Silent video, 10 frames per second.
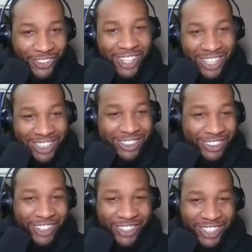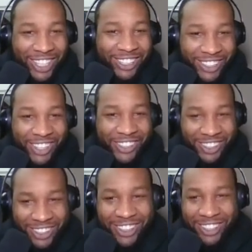
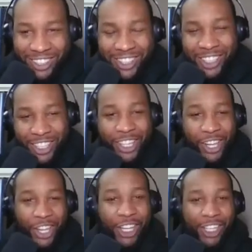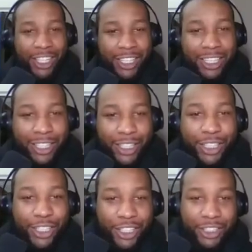
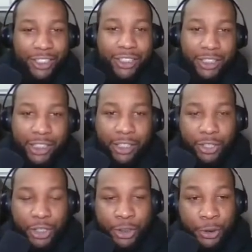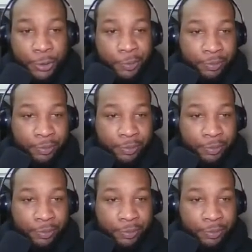This person isn't speaking.